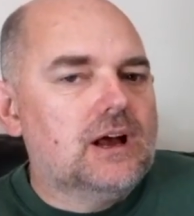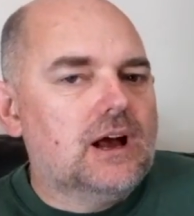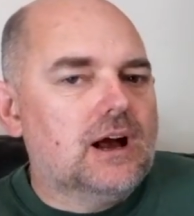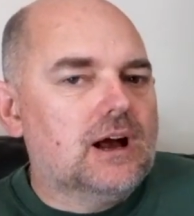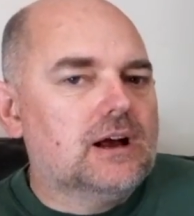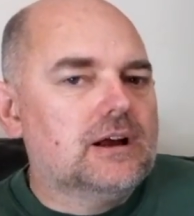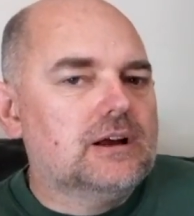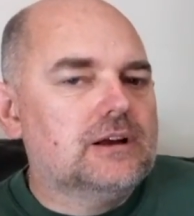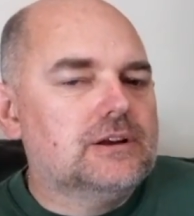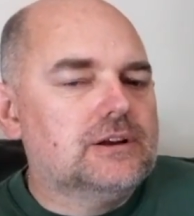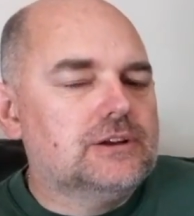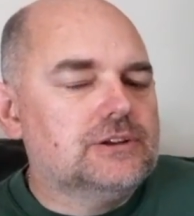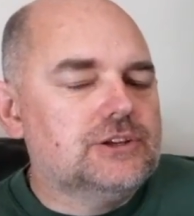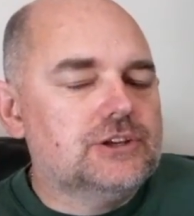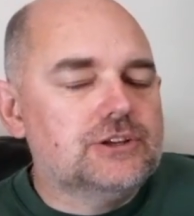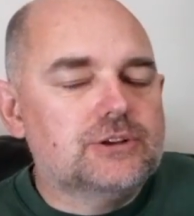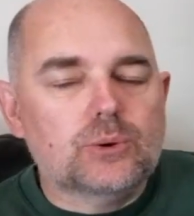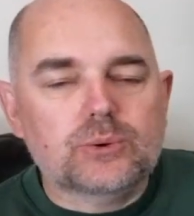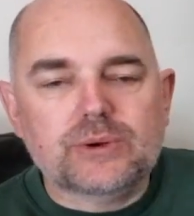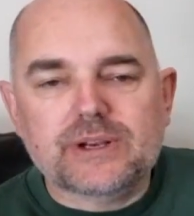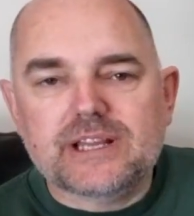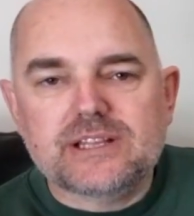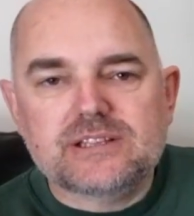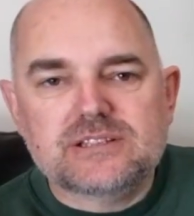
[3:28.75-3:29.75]
Uh, you
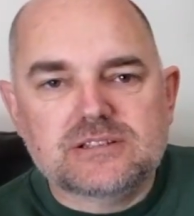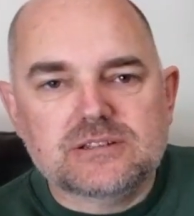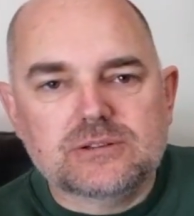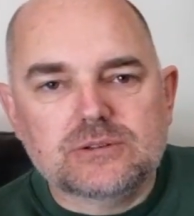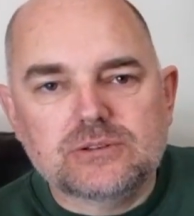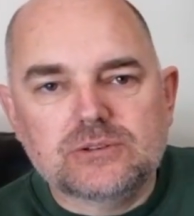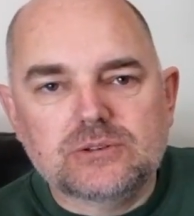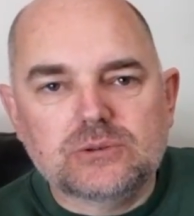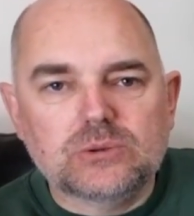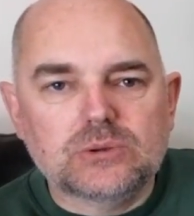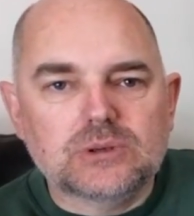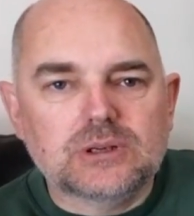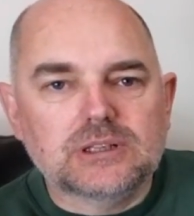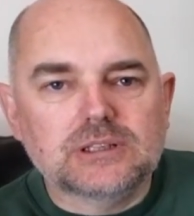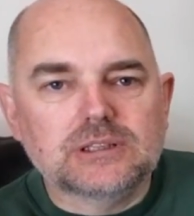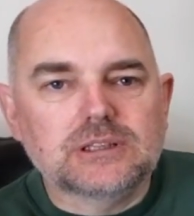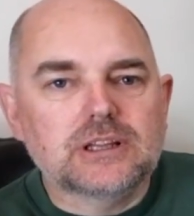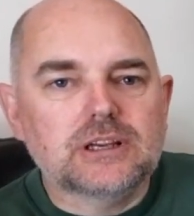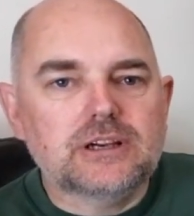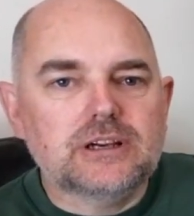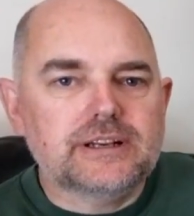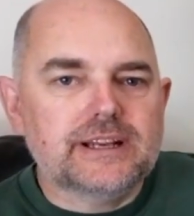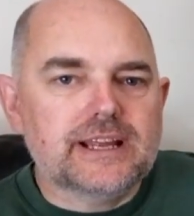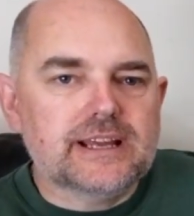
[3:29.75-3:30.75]
don't need to
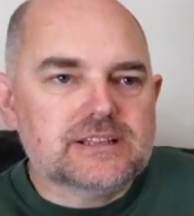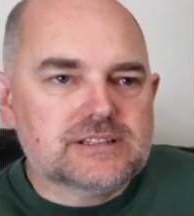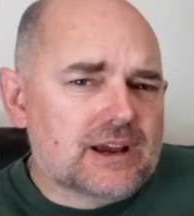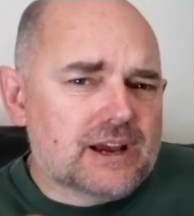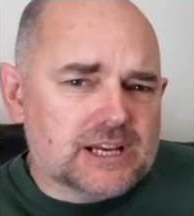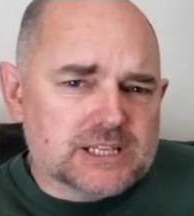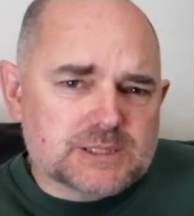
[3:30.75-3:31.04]
learn it,